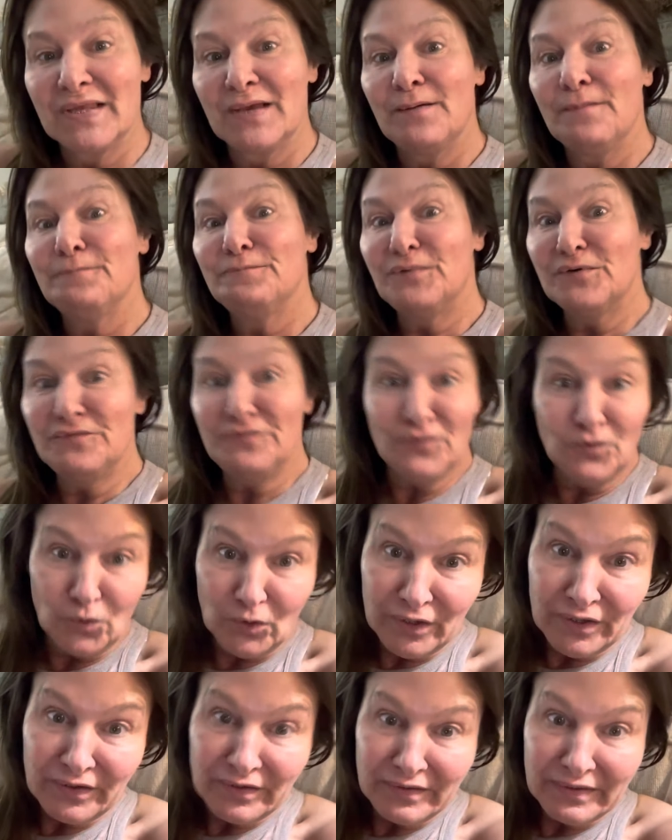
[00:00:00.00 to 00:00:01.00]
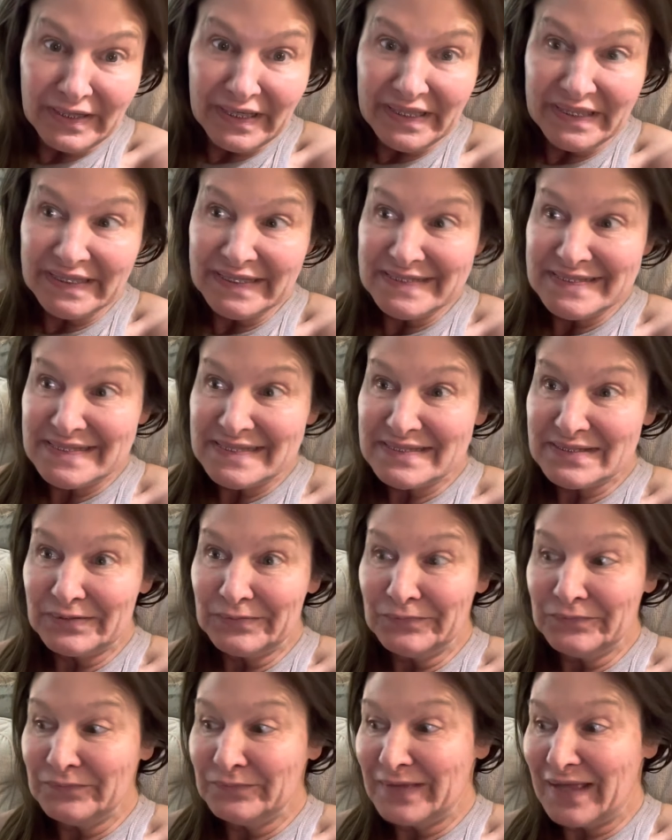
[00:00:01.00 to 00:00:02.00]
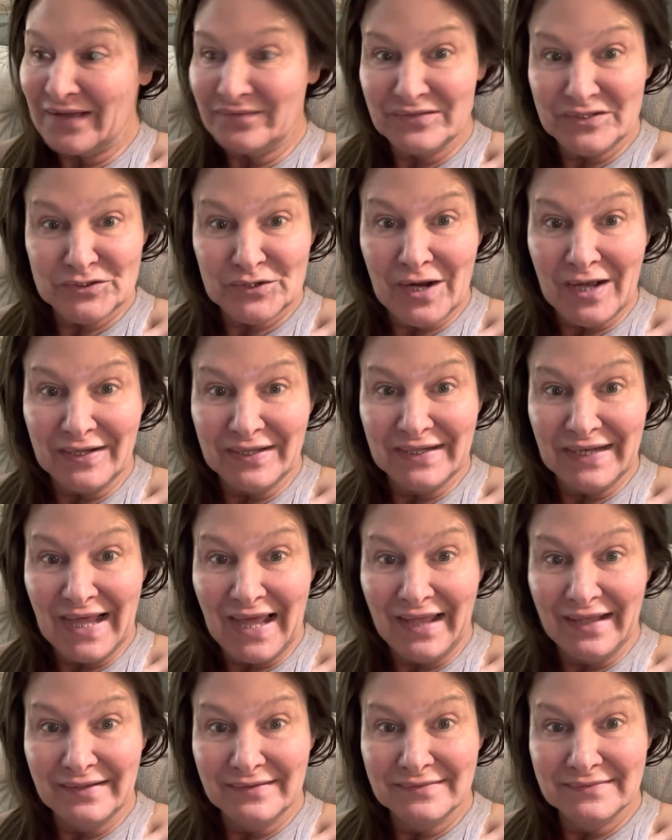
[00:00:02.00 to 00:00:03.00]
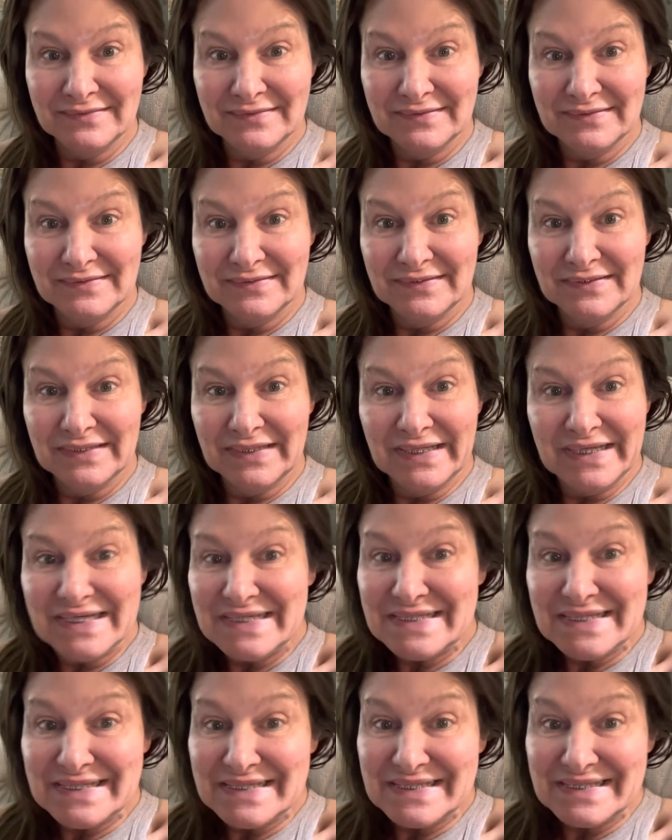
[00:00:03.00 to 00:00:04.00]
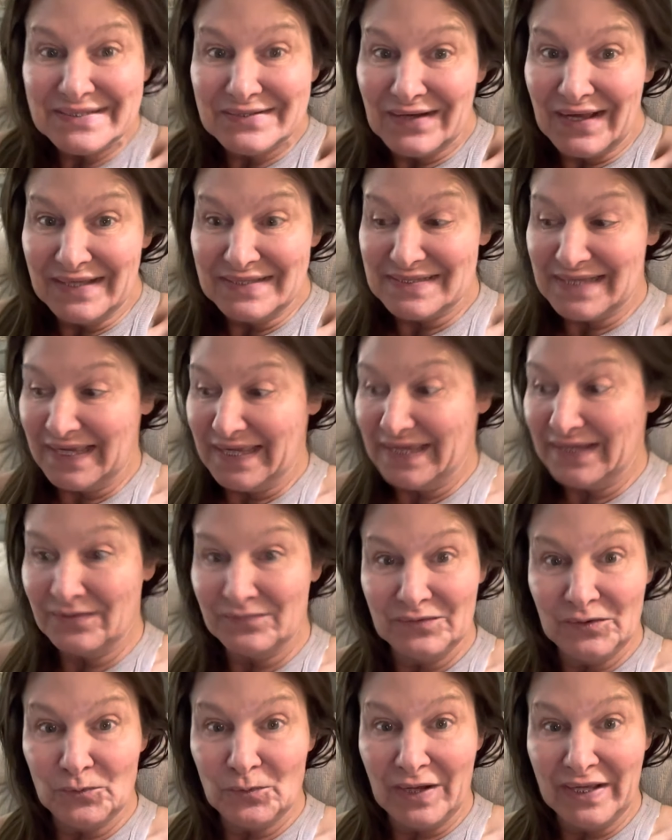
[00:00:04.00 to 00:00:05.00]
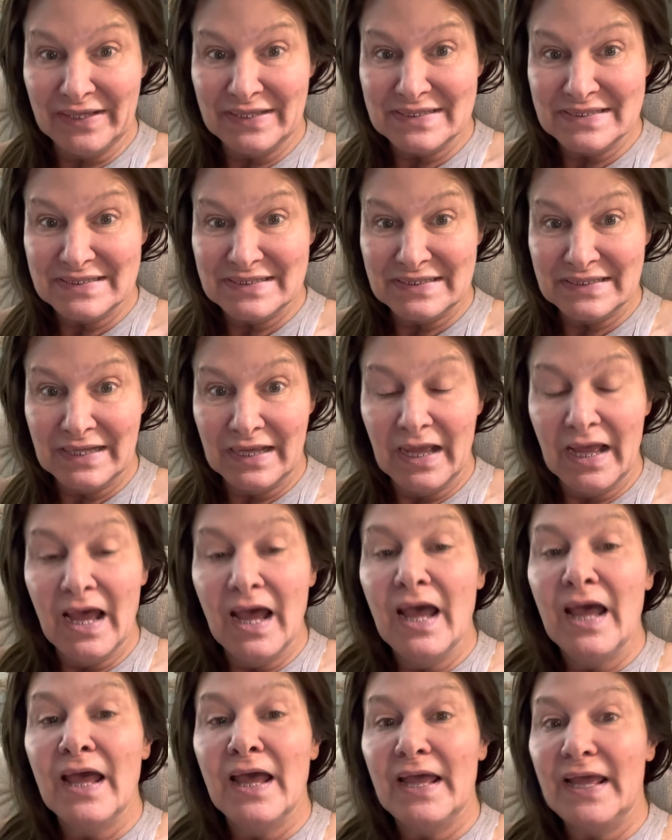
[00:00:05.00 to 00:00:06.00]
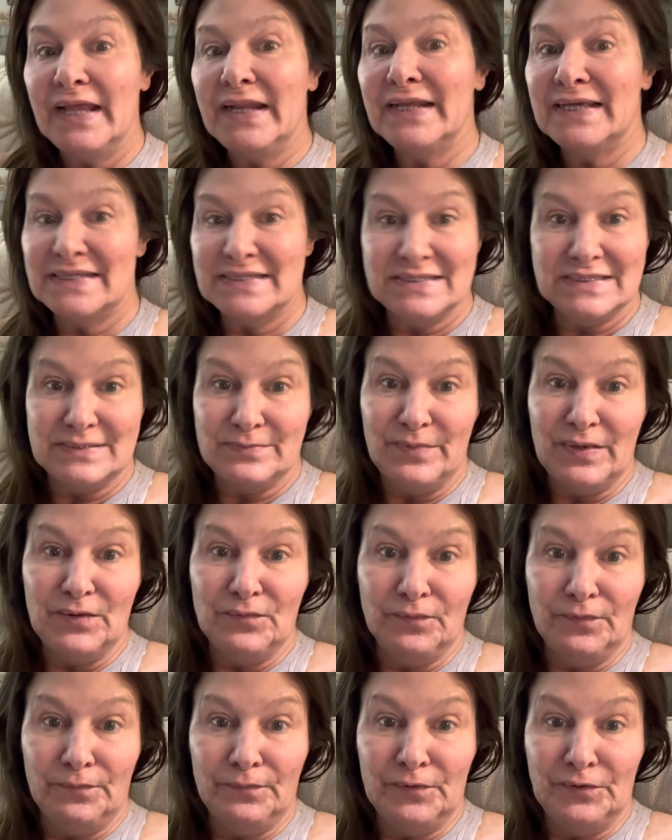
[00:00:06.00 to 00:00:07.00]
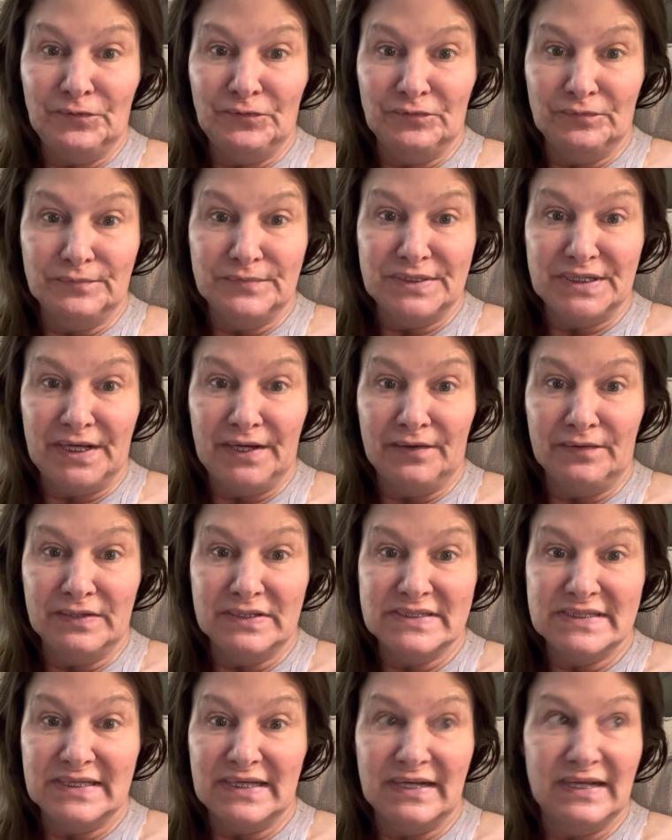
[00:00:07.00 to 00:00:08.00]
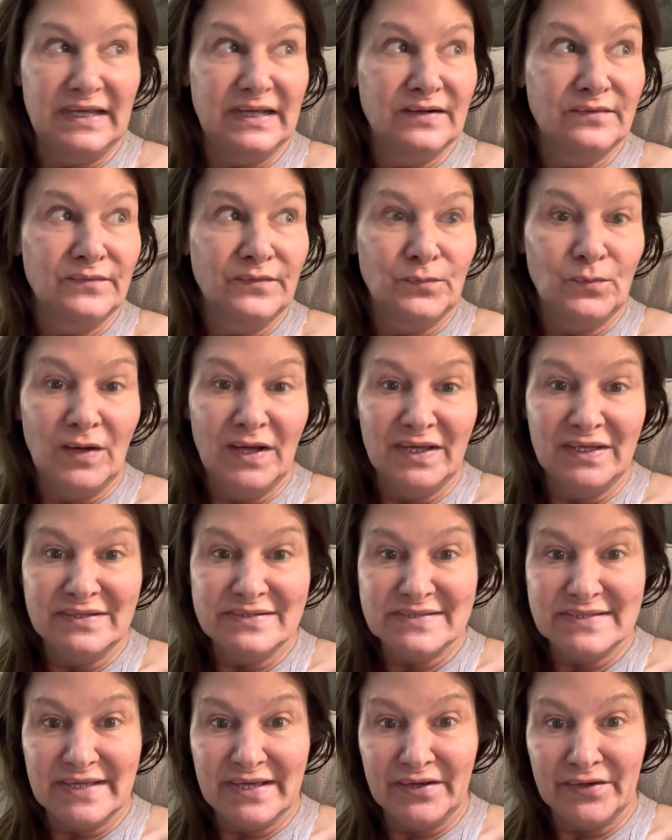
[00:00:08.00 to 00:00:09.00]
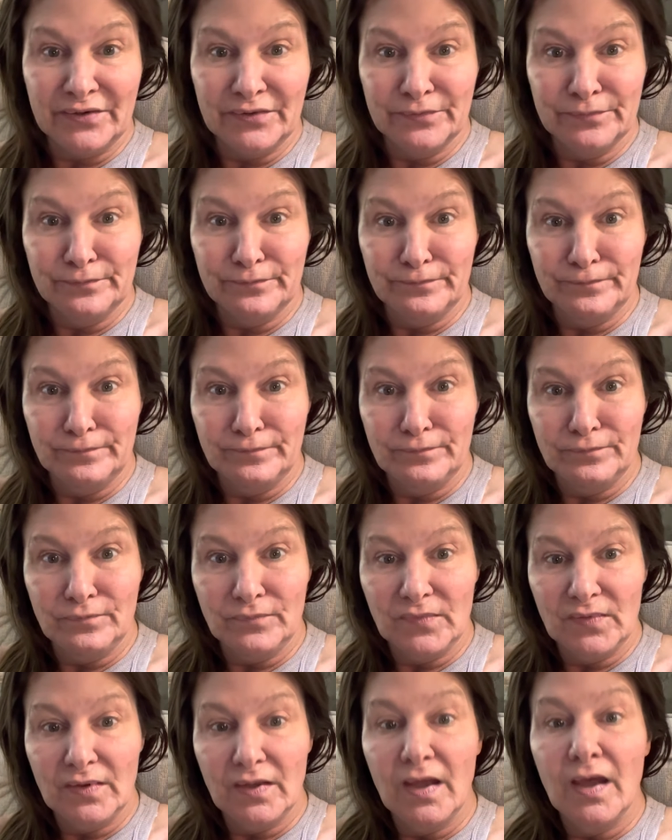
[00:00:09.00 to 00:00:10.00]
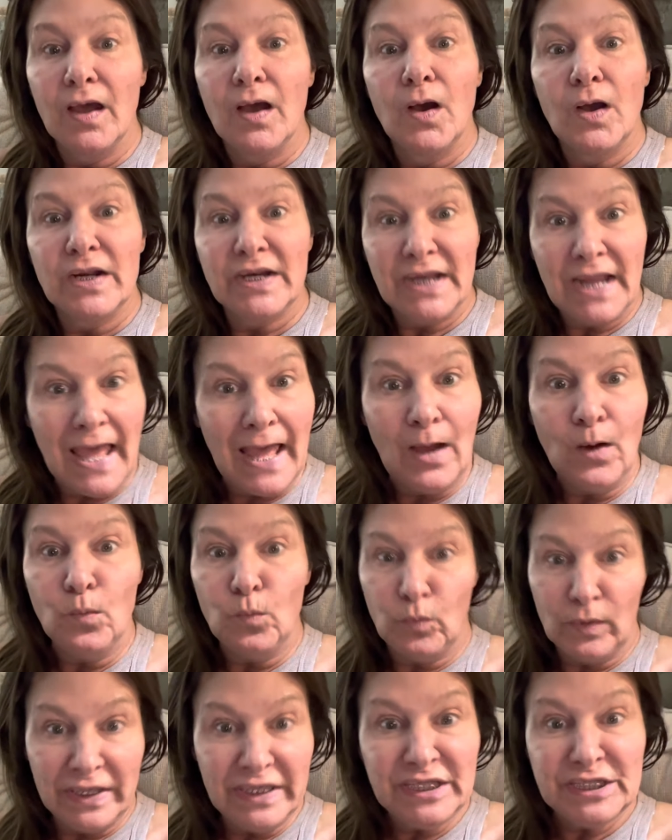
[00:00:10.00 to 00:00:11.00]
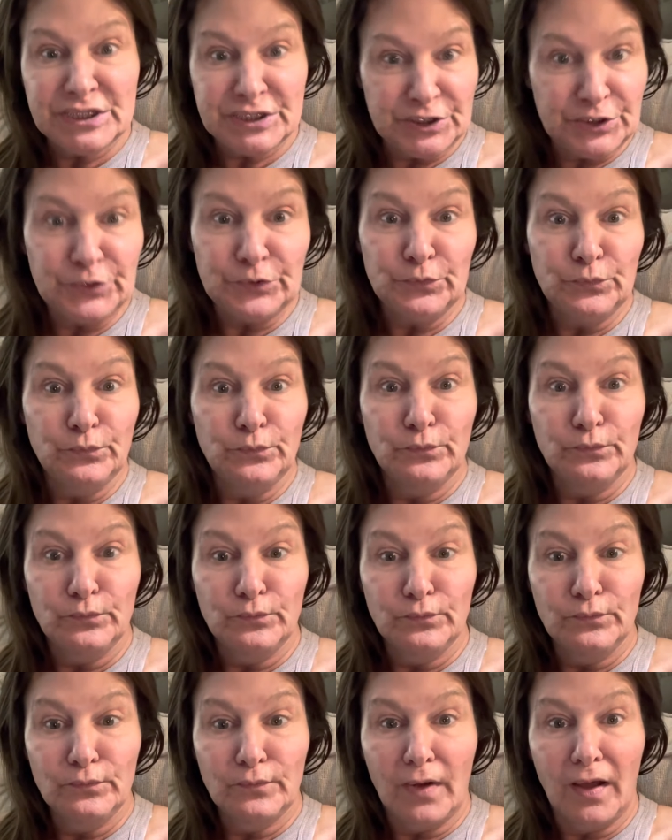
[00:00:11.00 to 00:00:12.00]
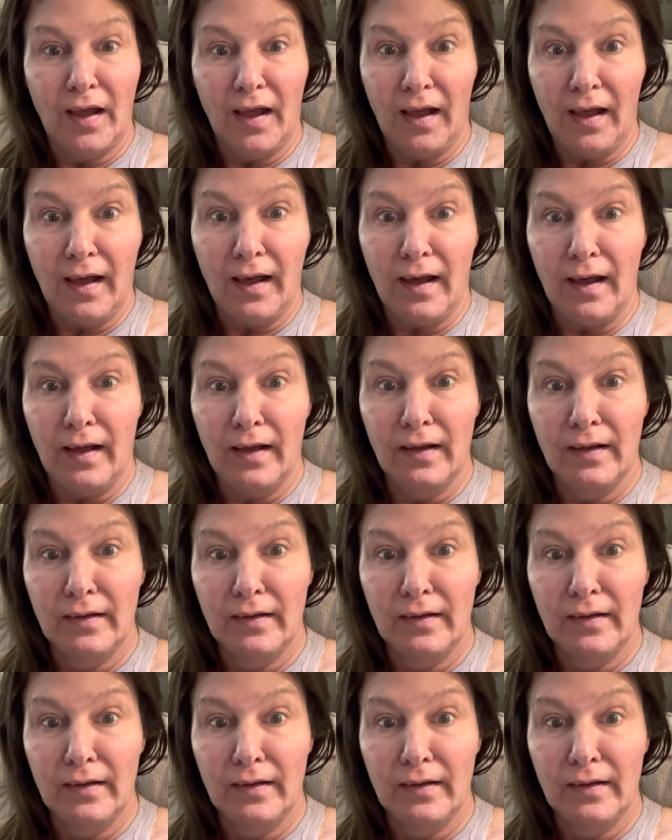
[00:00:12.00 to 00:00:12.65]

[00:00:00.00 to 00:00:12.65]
before he thinks he's going to have a trial in line. Because he still acts like he don't know why he's in. He needs to be removed from jail. He said he don't know why he's there. Now we do. Ha.